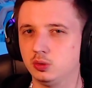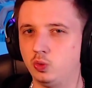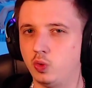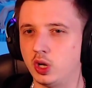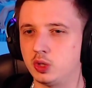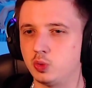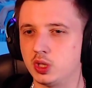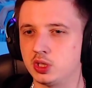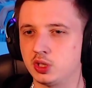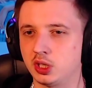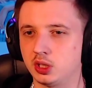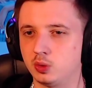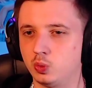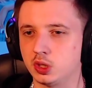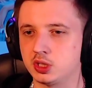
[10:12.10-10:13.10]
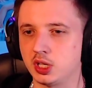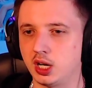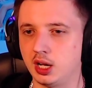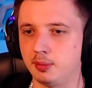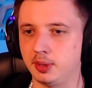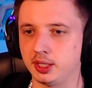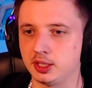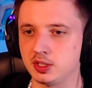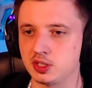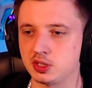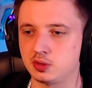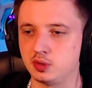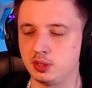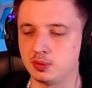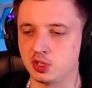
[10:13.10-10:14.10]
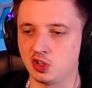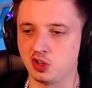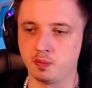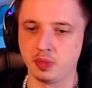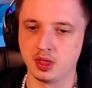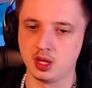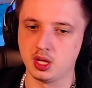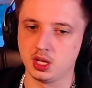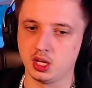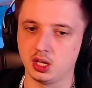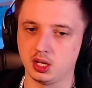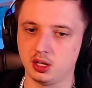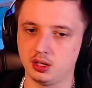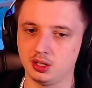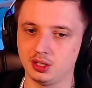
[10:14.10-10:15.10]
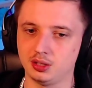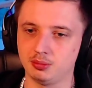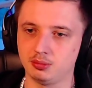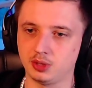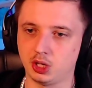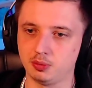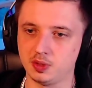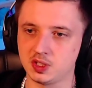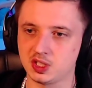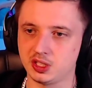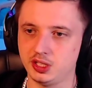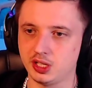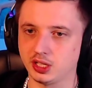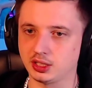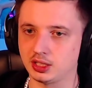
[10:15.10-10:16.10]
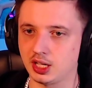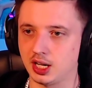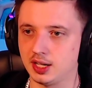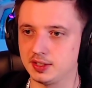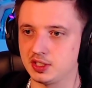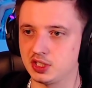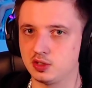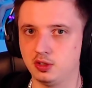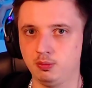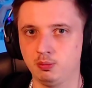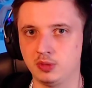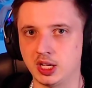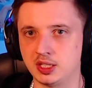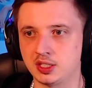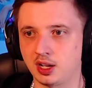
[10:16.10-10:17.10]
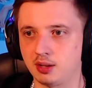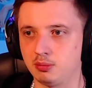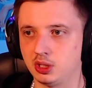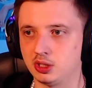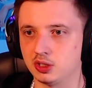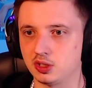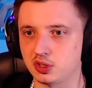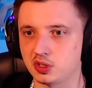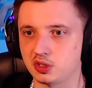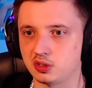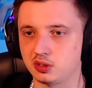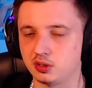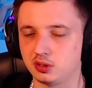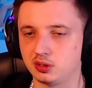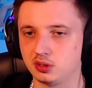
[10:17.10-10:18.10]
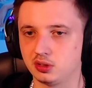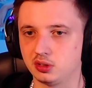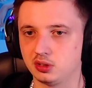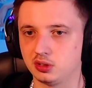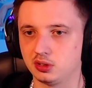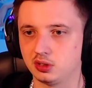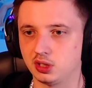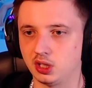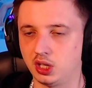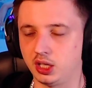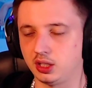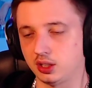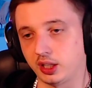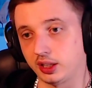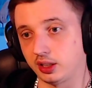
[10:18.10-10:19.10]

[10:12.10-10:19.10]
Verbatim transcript: at what time I can stream. So obviously I can't stream daytime because like